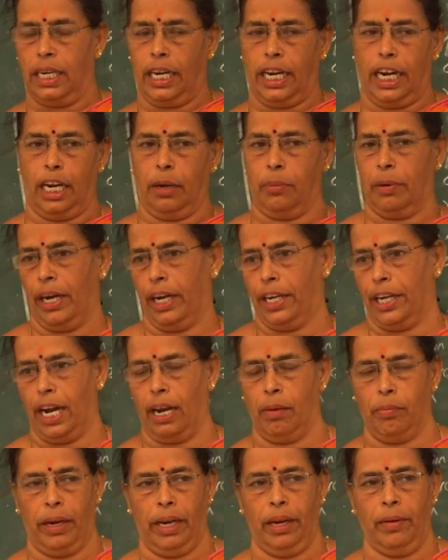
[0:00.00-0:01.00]
Anybody
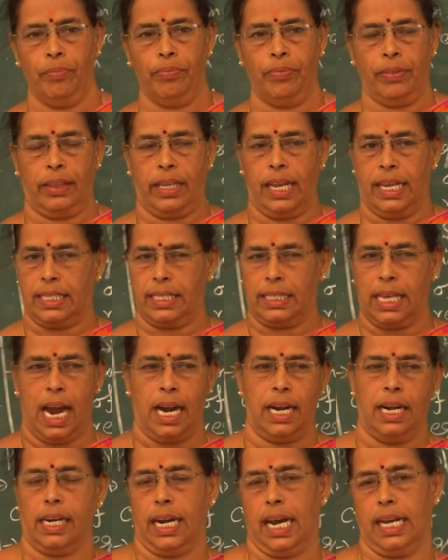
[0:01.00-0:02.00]
tell me? The
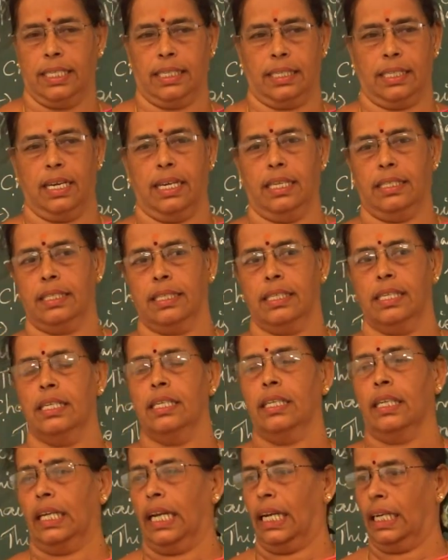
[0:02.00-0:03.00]
sun rises
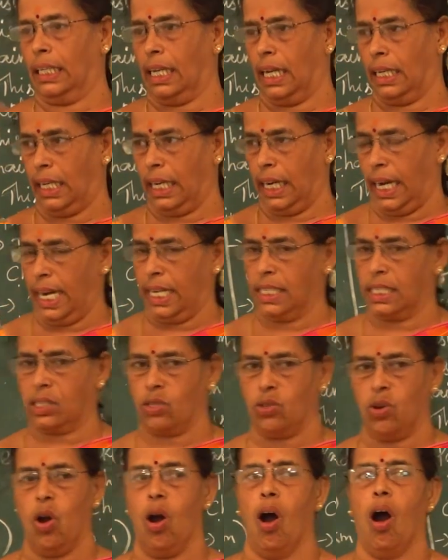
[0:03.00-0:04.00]
in the
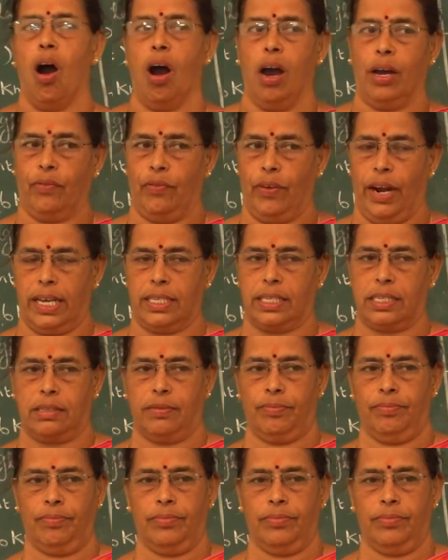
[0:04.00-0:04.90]
east or west?